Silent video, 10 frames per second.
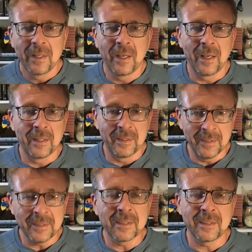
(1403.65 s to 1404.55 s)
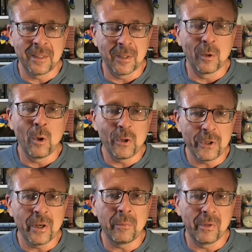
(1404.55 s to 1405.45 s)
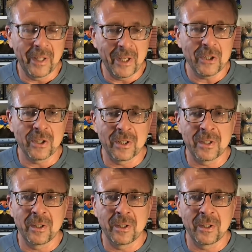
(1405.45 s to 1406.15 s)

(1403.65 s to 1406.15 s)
This is a long-term relations.